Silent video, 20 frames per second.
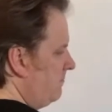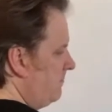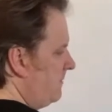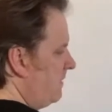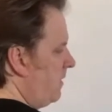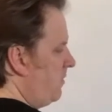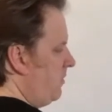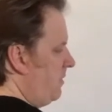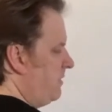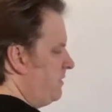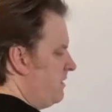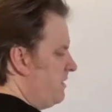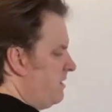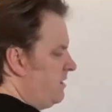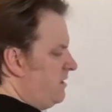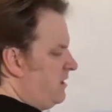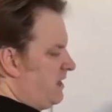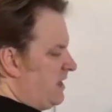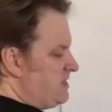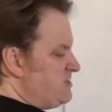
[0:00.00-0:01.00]
All right.
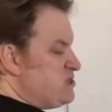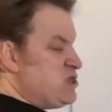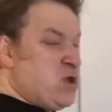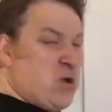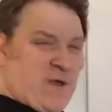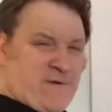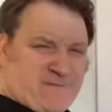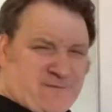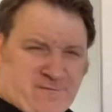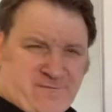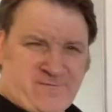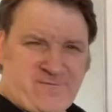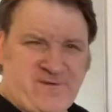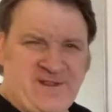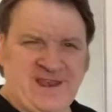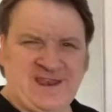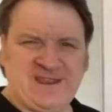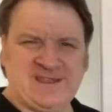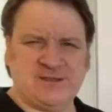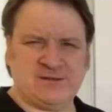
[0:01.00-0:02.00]
And you have to
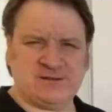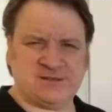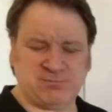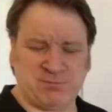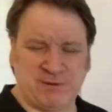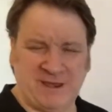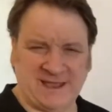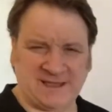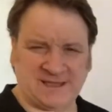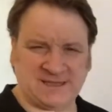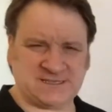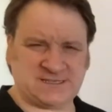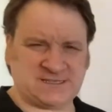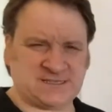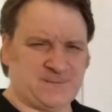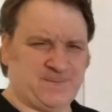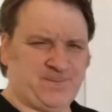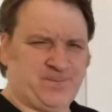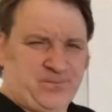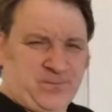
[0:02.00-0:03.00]
fill in those
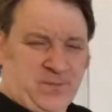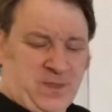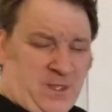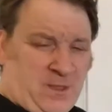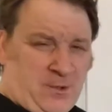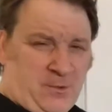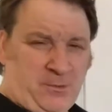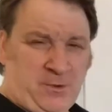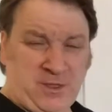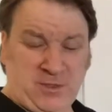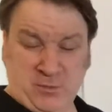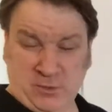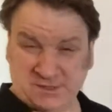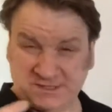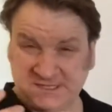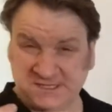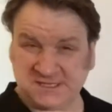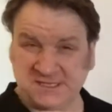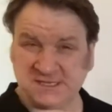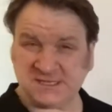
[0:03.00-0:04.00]
blanks with what
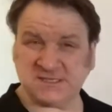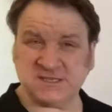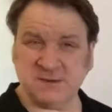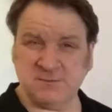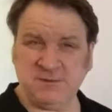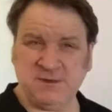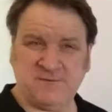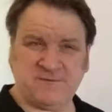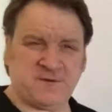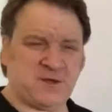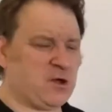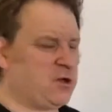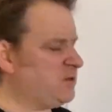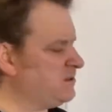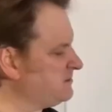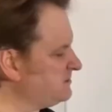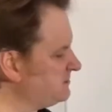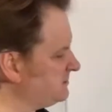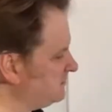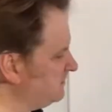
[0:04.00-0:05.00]
system you've
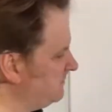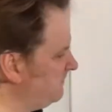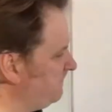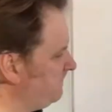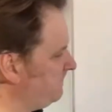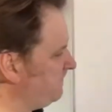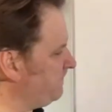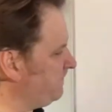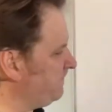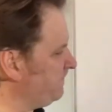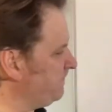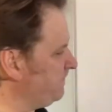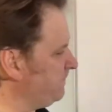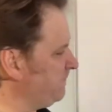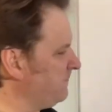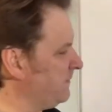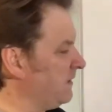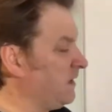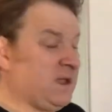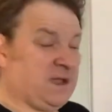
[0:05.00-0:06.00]
got.
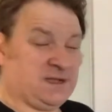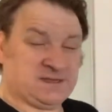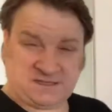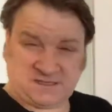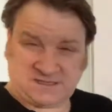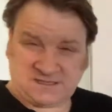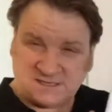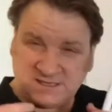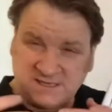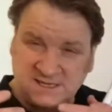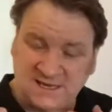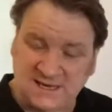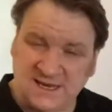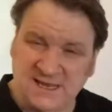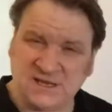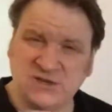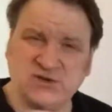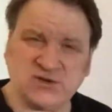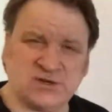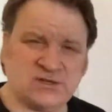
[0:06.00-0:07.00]
As I said, the
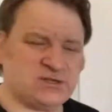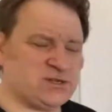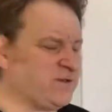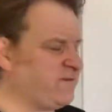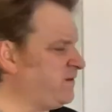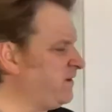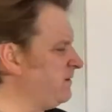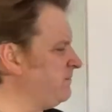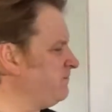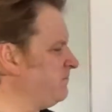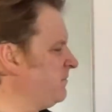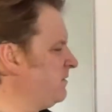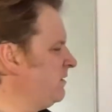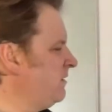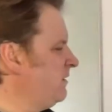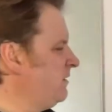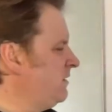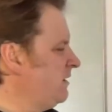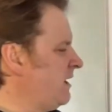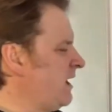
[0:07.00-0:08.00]
literage of it,
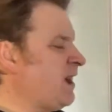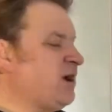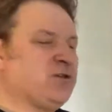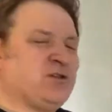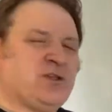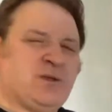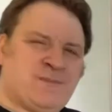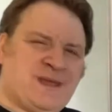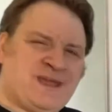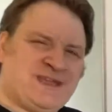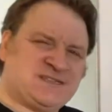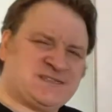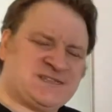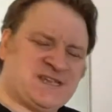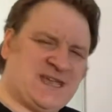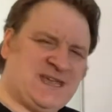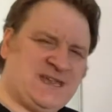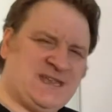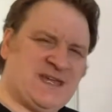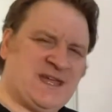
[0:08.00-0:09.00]
how you
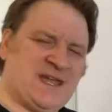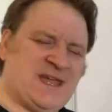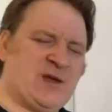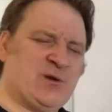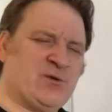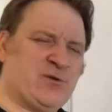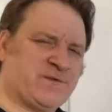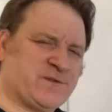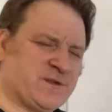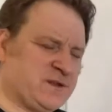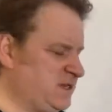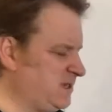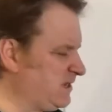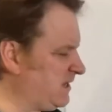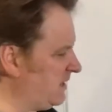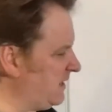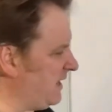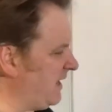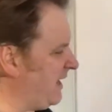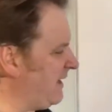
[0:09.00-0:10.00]
maintain it, how often you
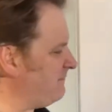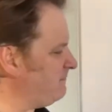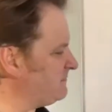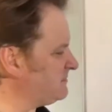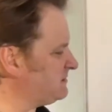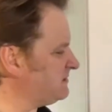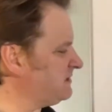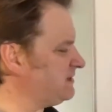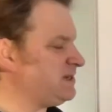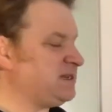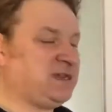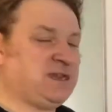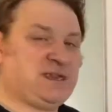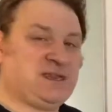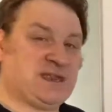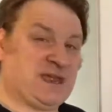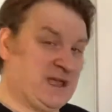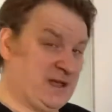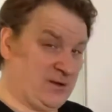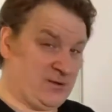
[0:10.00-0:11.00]
get it
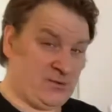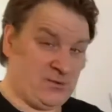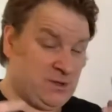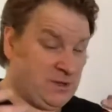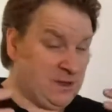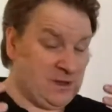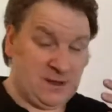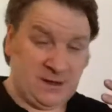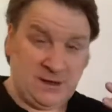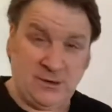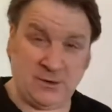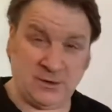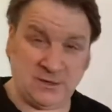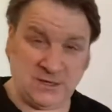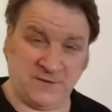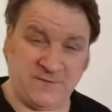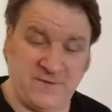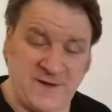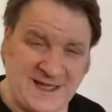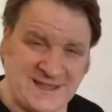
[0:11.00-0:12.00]
emptied, how long
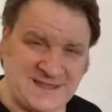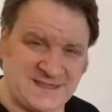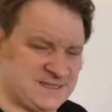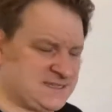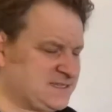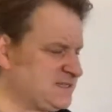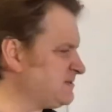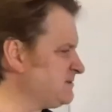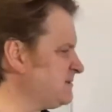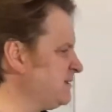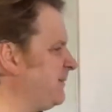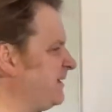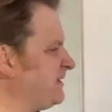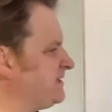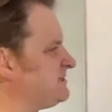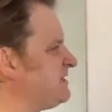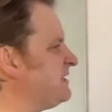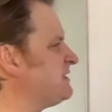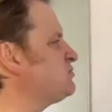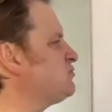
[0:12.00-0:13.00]
you've had the system,
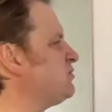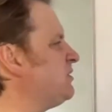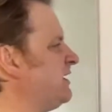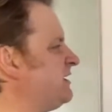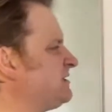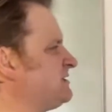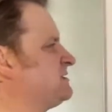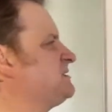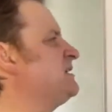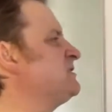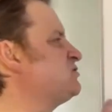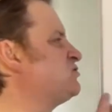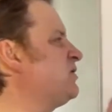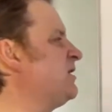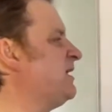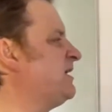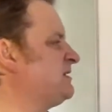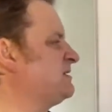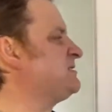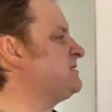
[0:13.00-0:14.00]
etc.,
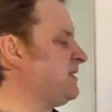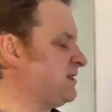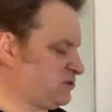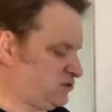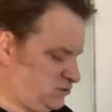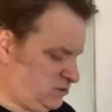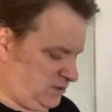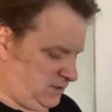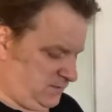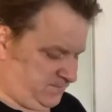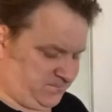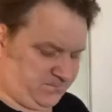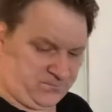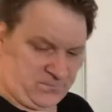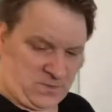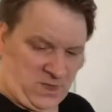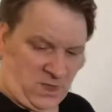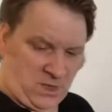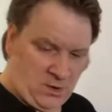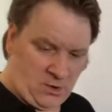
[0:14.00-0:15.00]
etc., etc.
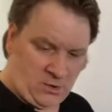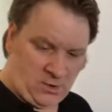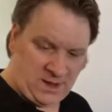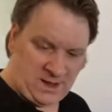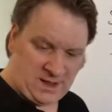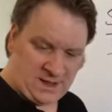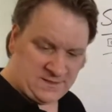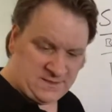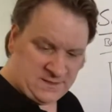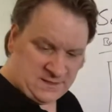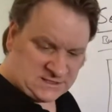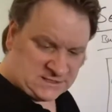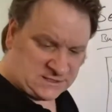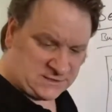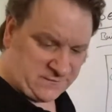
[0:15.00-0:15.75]
All right, and this